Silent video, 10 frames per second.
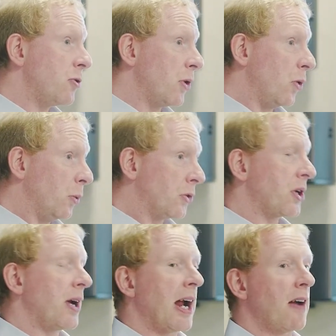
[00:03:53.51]
you will
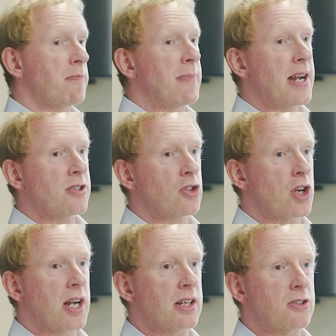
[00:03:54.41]
also have major
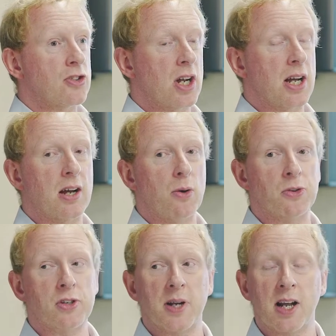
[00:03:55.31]
change
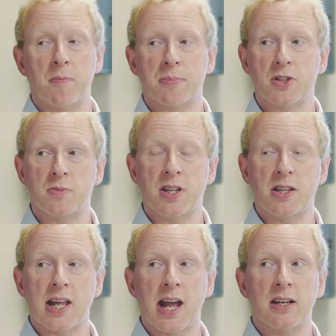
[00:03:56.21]
also encompassed
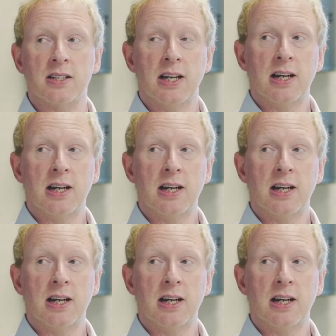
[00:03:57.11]
within that.